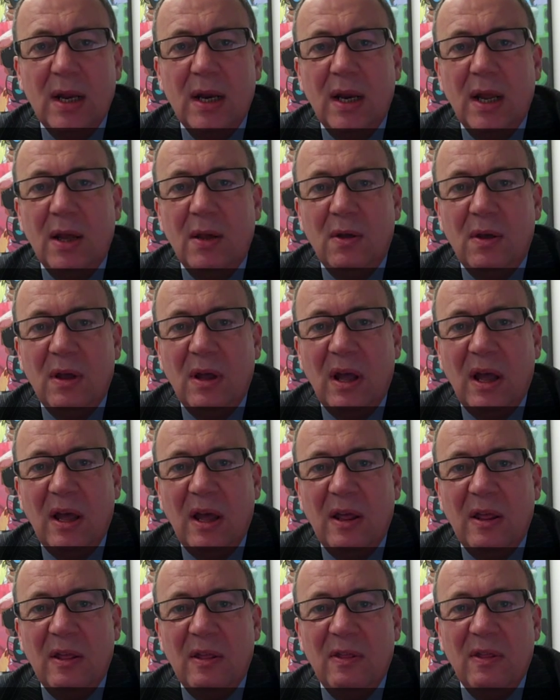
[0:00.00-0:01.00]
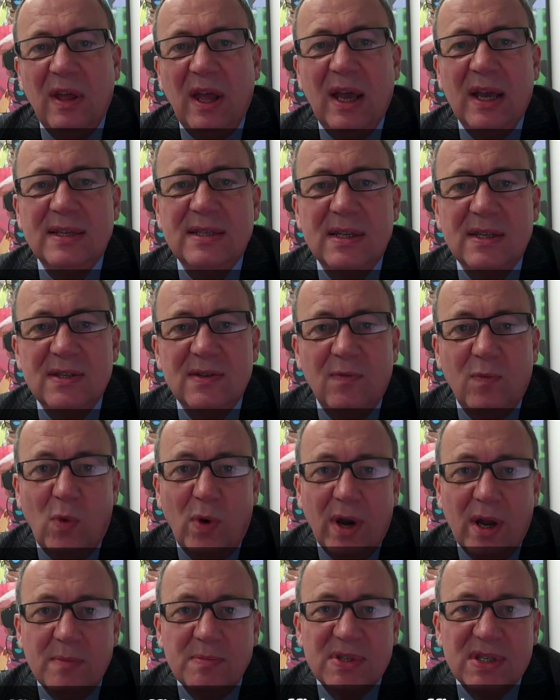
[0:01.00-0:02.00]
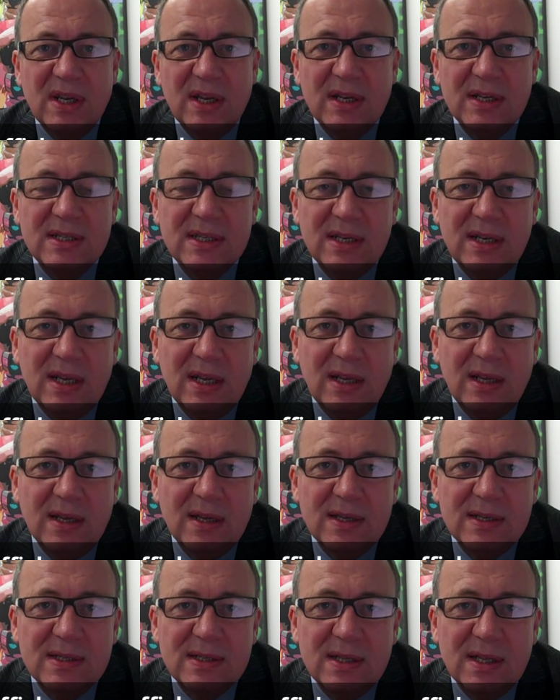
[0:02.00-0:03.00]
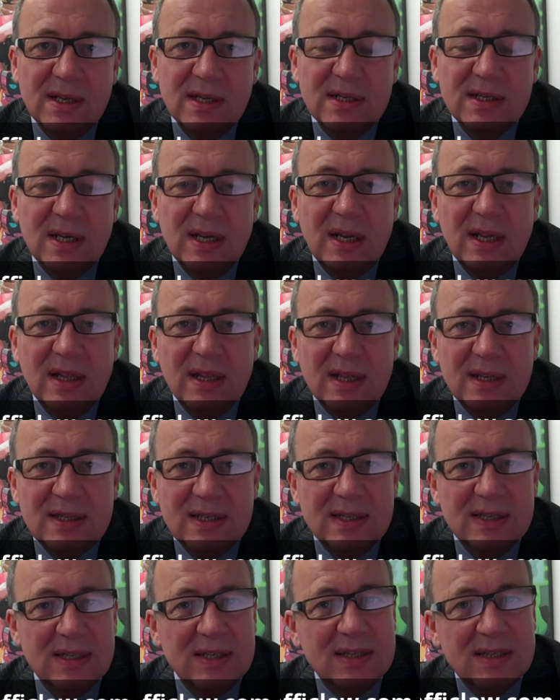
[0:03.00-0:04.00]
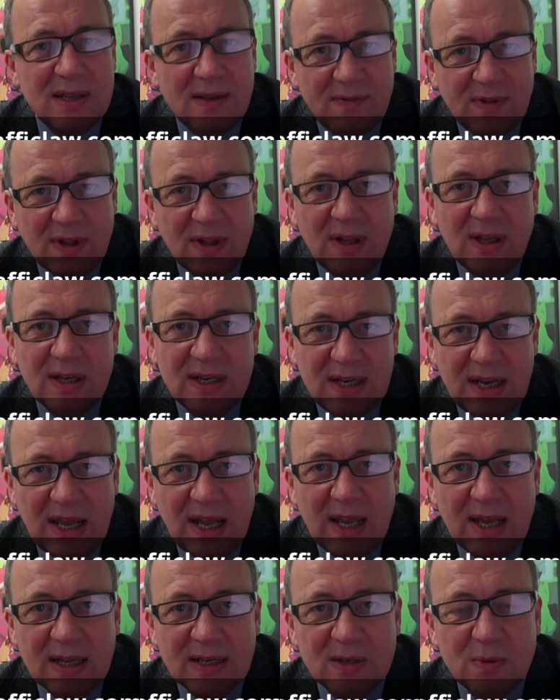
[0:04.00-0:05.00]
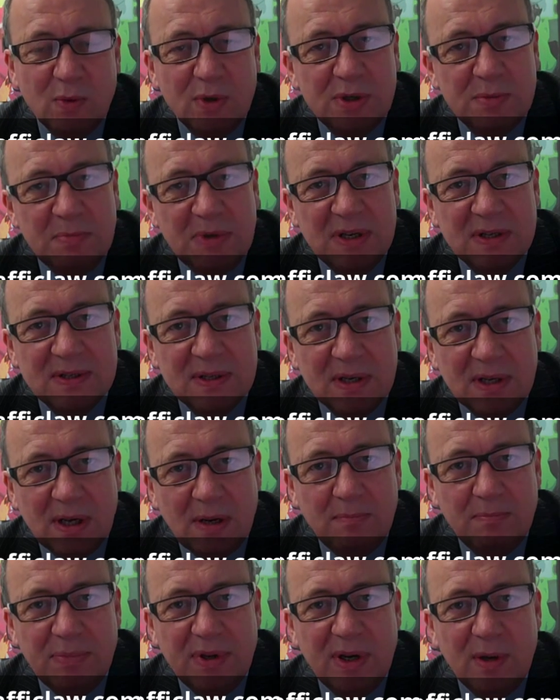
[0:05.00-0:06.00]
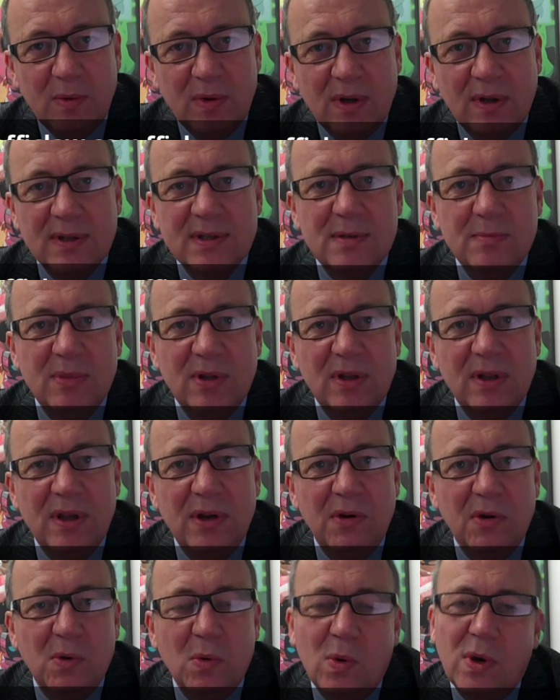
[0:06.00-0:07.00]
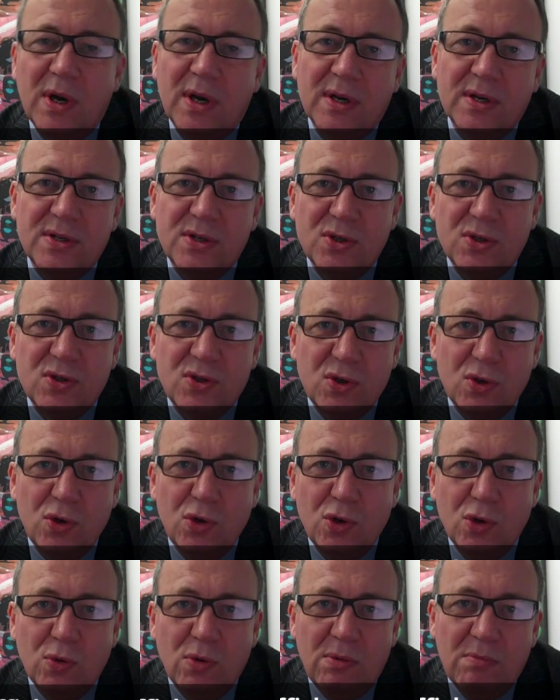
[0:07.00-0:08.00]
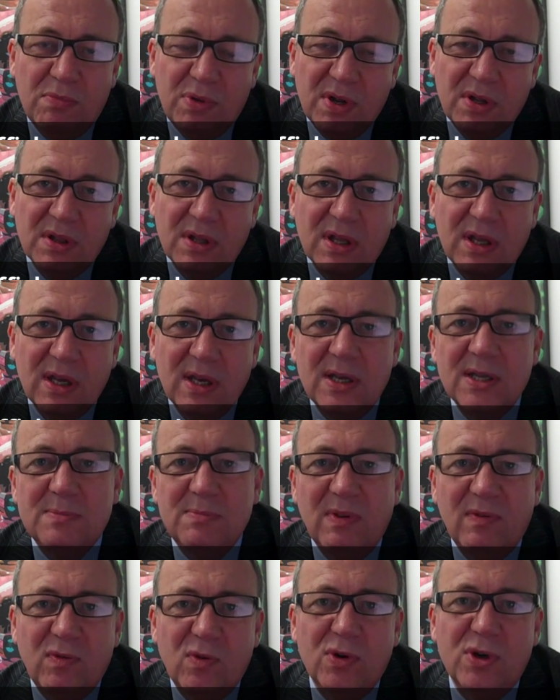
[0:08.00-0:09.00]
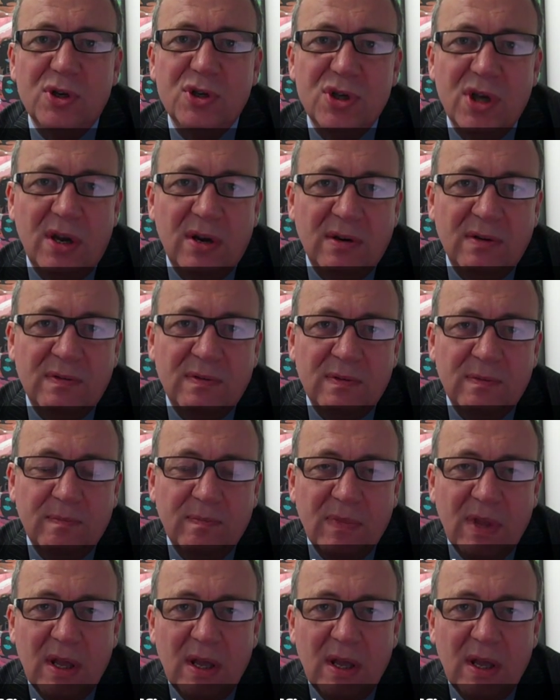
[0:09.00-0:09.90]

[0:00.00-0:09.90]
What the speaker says: Now, the essence of what I'm saying today is that this is a civil debt, which means the company would ultimately require to sue you and bring the case before a sheriff.